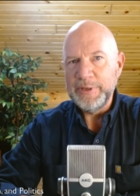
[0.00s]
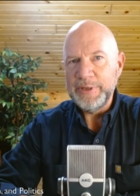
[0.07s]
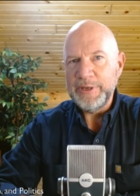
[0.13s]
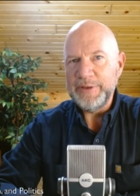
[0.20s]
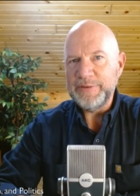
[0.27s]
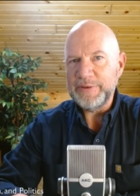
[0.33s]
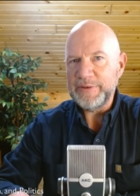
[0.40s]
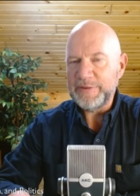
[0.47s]

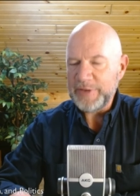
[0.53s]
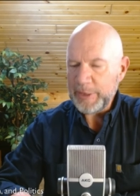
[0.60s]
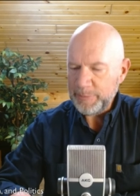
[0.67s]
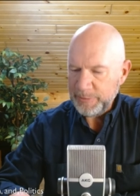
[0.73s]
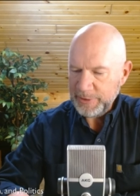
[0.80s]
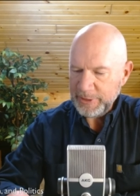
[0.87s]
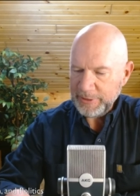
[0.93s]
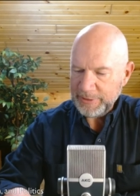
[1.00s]
He's
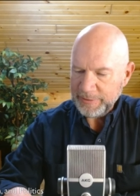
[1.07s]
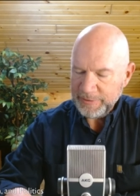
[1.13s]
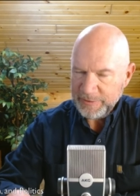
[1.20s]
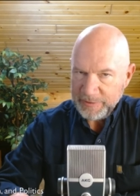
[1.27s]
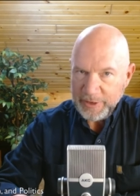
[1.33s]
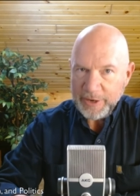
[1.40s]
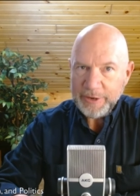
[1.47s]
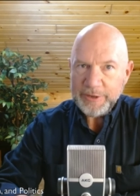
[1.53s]
accepting the
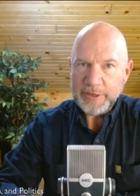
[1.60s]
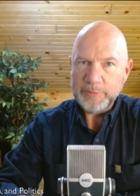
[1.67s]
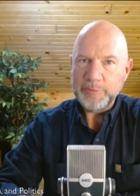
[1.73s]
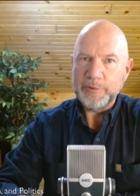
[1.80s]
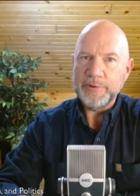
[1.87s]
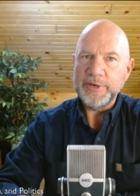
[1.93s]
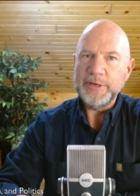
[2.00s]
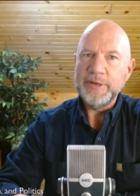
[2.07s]
starting
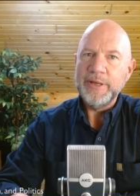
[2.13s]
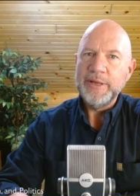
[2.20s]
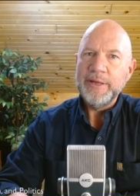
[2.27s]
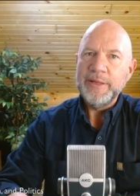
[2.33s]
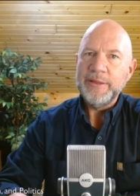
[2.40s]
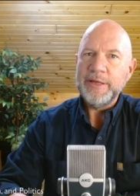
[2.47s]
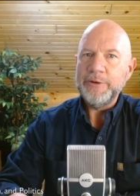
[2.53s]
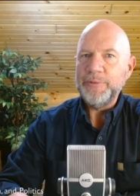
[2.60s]
point
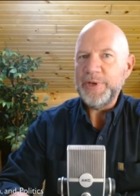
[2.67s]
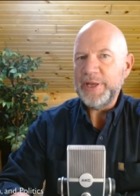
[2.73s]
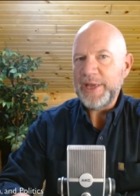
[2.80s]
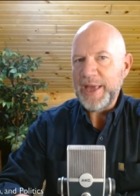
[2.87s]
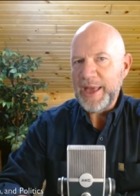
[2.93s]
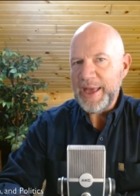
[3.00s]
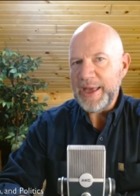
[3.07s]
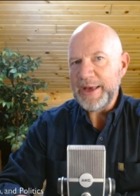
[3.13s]
that we
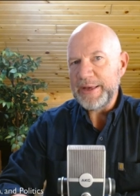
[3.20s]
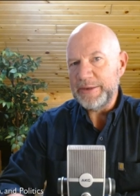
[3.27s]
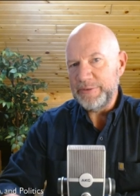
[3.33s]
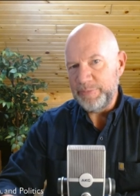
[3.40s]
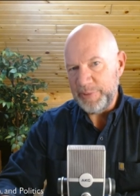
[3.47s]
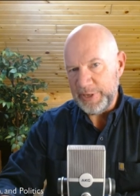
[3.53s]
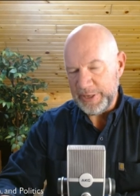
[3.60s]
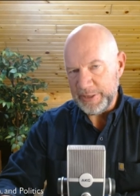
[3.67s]

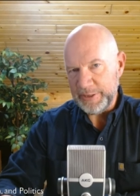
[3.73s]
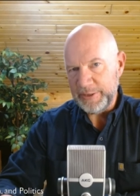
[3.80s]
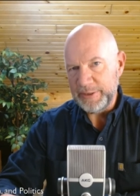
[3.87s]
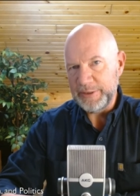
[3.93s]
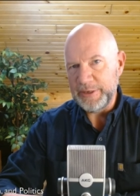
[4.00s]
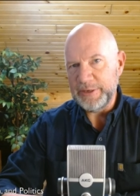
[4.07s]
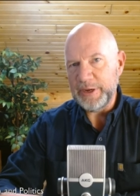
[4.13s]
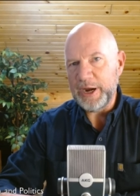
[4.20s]
can pick
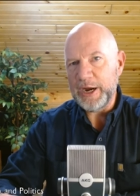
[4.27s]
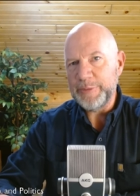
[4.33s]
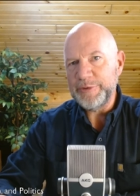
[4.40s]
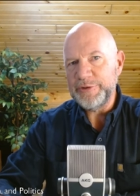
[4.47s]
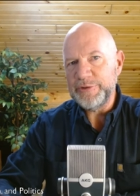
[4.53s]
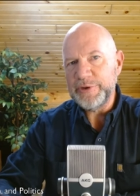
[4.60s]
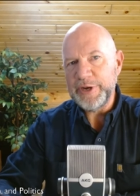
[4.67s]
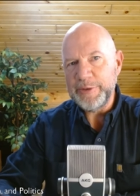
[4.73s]
an
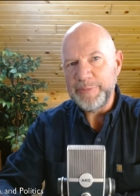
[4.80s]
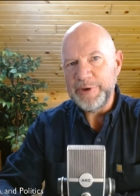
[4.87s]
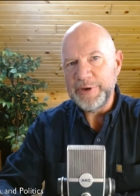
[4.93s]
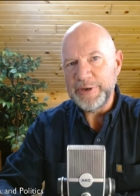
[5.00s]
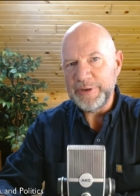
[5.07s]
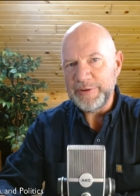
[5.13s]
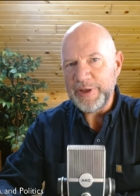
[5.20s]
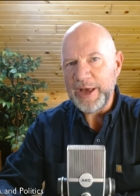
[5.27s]
arbitrary
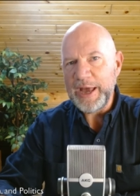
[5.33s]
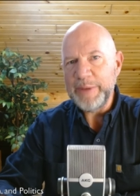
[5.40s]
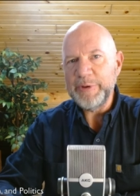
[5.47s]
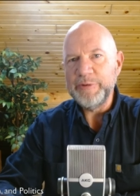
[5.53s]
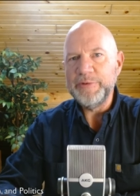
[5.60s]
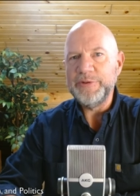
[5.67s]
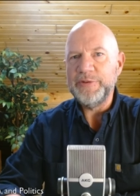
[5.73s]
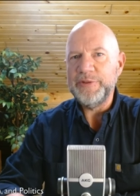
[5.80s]
period of time
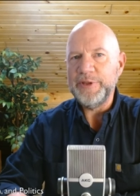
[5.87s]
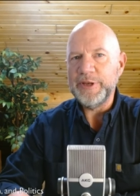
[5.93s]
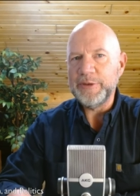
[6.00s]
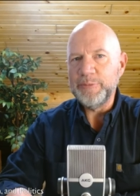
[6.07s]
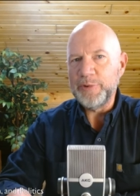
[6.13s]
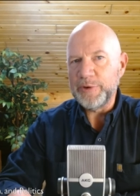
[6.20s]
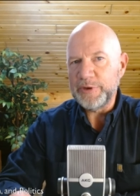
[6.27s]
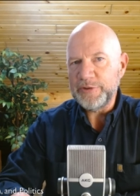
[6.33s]
at which the
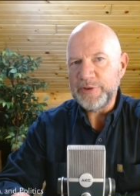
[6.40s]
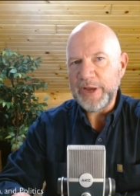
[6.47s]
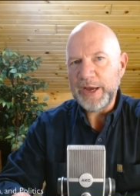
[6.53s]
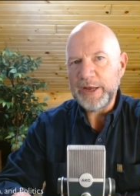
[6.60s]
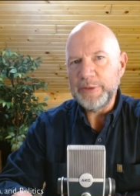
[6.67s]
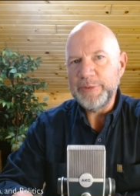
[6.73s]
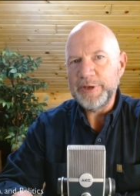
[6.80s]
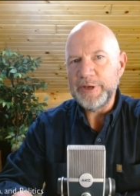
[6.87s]
unborn
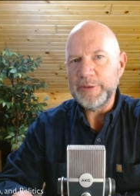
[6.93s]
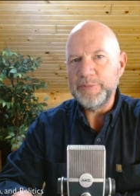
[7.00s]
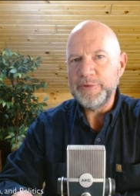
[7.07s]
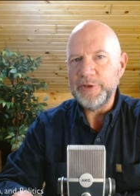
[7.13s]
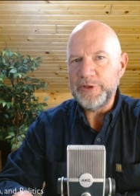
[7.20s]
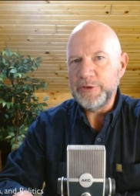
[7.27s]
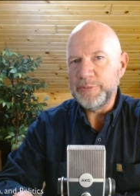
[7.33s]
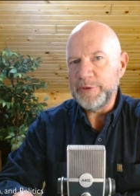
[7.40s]
child becomes
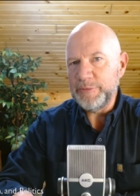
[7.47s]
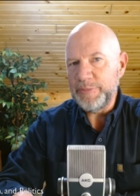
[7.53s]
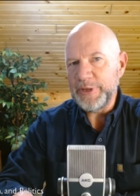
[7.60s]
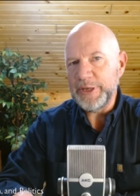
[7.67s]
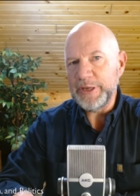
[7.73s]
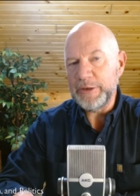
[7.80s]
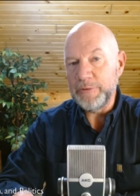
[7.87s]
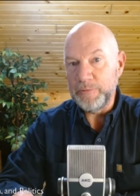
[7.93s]
a human
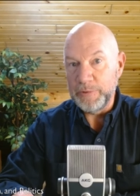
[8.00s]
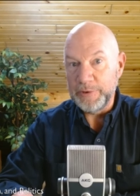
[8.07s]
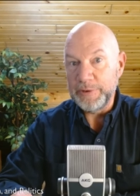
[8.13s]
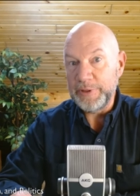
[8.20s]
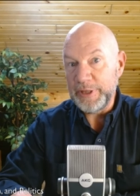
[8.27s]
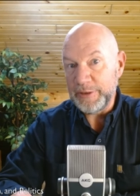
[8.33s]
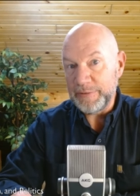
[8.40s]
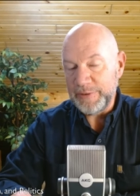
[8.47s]
being
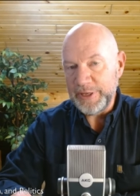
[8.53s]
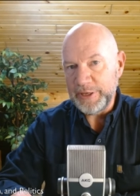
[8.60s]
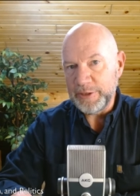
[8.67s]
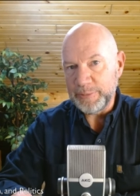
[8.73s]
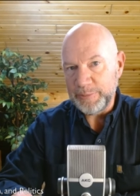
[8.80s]
worthy of legal